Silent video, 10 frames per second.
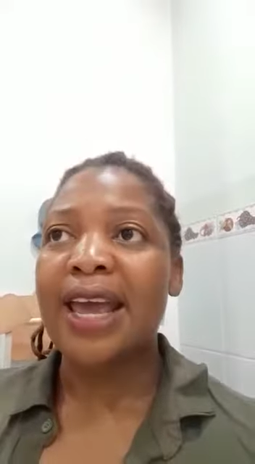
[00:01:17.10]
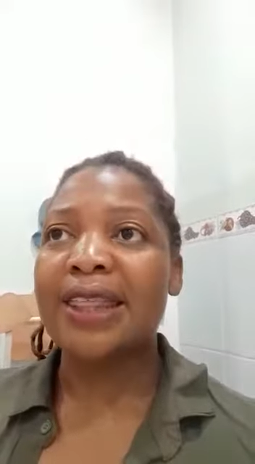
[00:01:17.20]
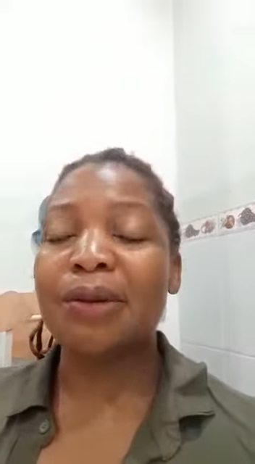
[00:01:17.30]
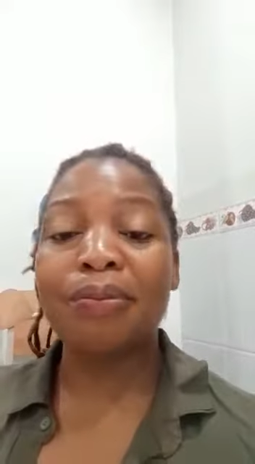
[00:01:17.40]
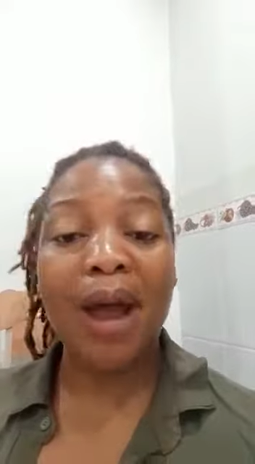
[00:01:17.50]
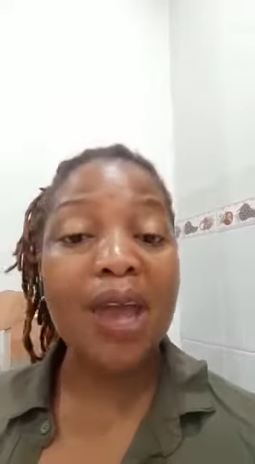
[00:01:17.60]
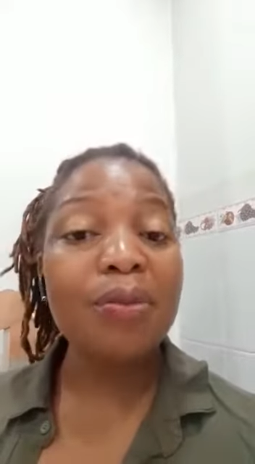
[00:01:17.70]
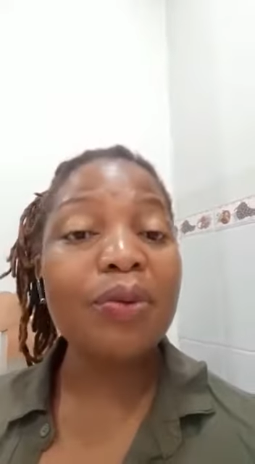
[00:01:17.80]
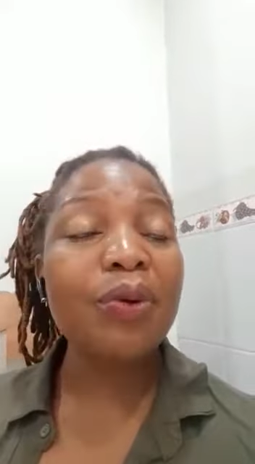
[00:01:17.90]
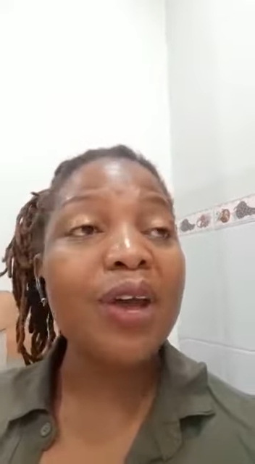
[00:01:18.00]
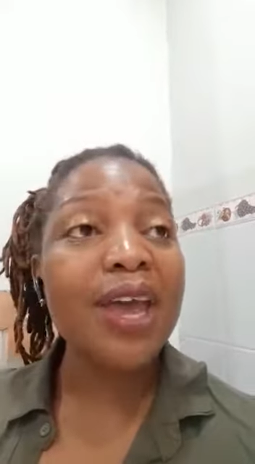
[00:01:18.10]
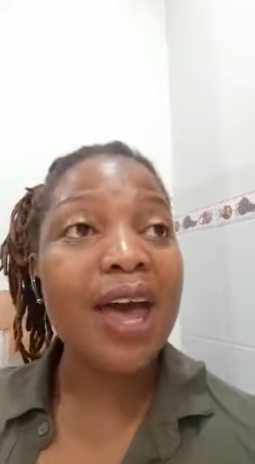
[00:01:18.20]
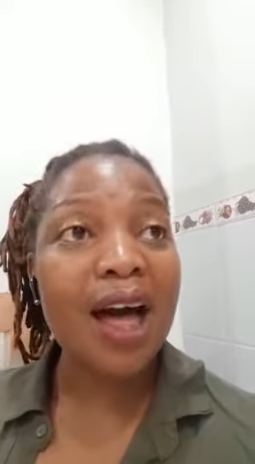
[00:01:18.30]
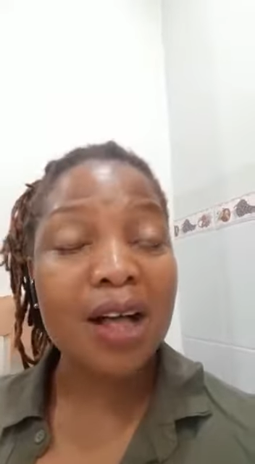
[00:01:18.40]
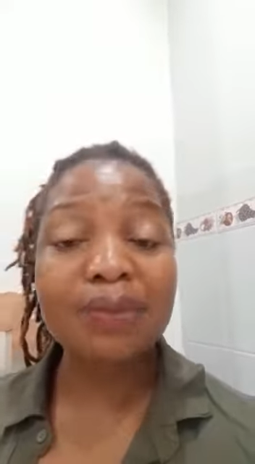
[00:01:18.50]
The Bible
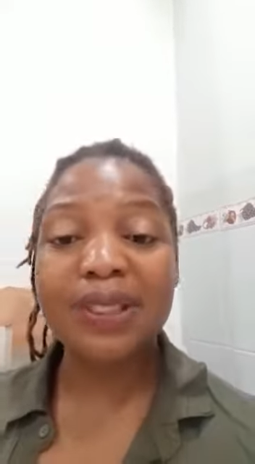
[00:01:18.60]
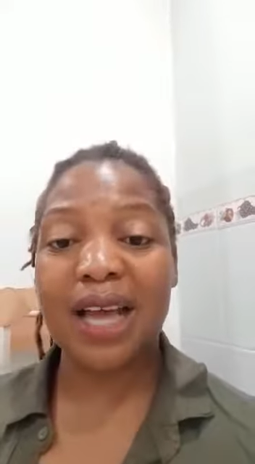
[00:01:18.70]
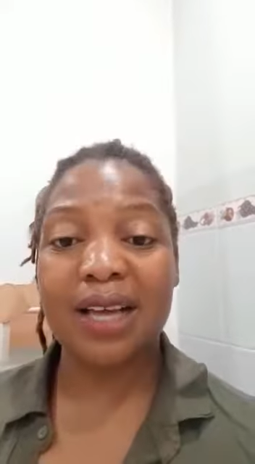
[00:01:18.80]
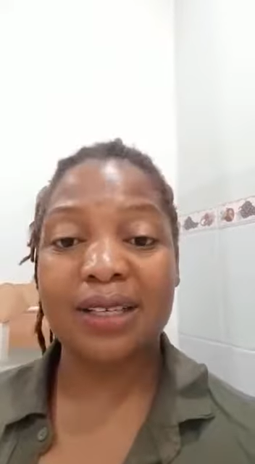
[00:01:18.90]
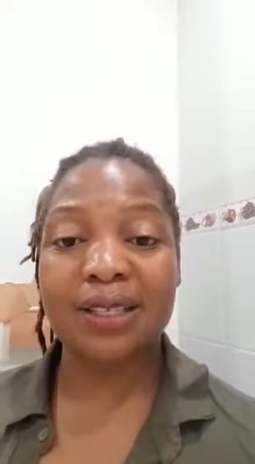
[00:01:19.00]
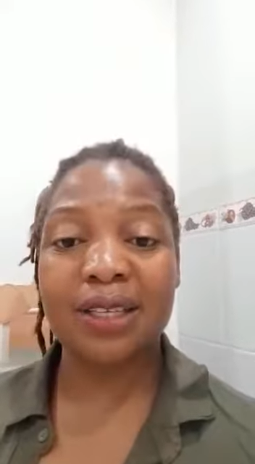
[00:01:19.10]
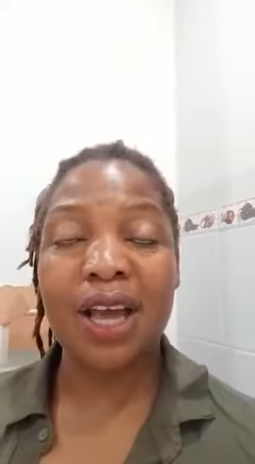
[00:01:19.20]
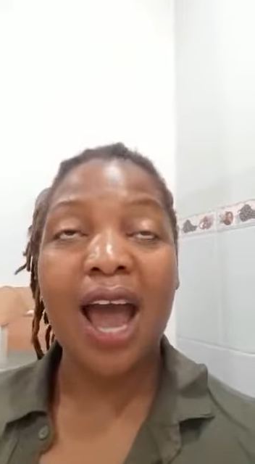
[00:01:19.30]
helps us